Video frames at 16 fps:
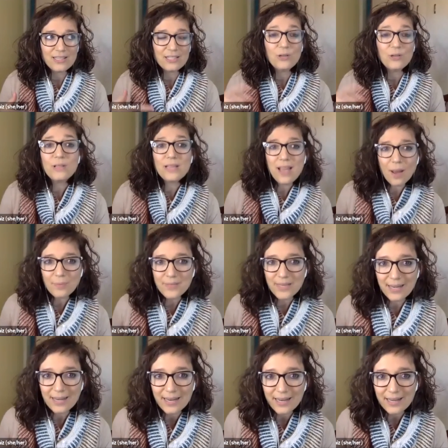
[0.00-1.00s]
this newly
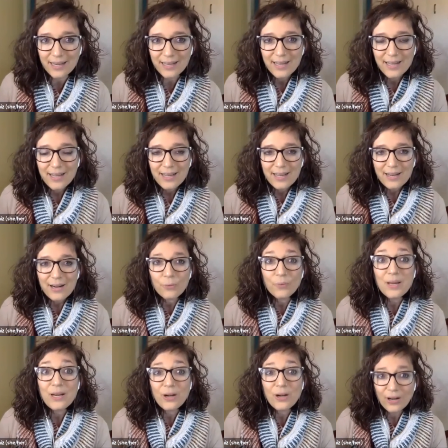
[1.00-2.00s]
updated
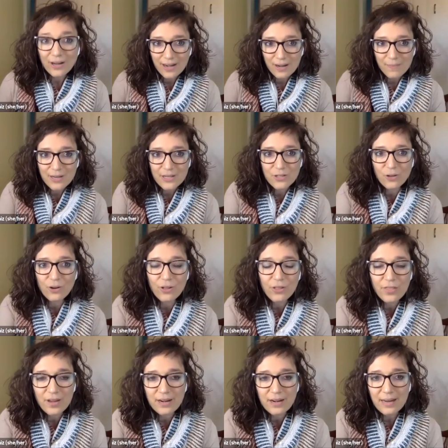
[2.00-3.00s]
reader in
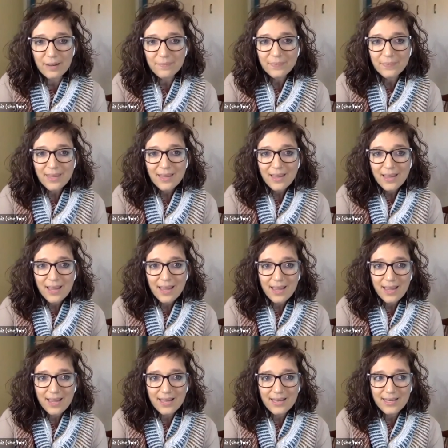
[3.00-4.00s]
maternal theory.
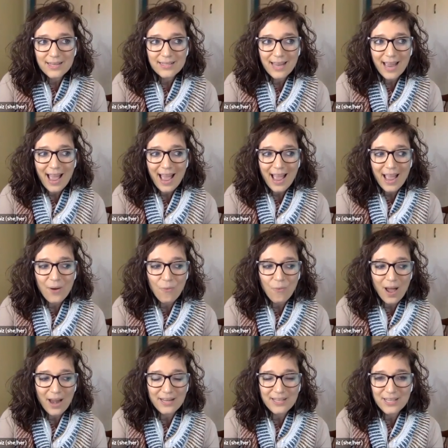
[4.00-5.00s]
And I
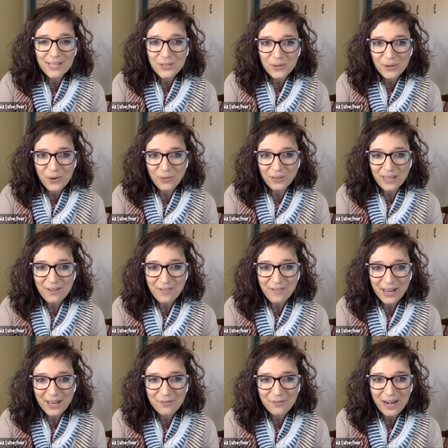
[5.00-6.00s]
wanted to do it only if
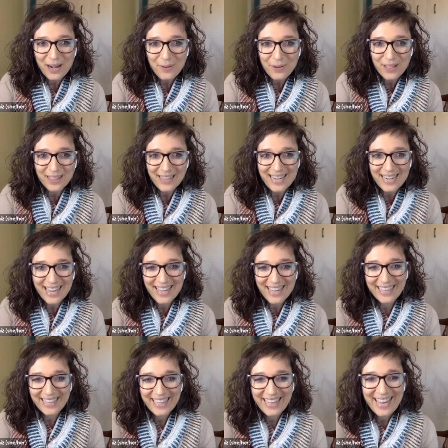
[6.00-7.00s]
I could write it with
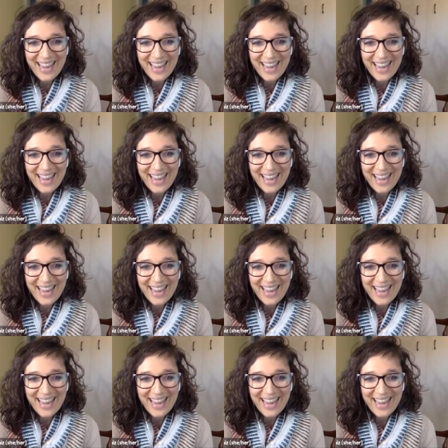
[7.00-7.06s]
Lina.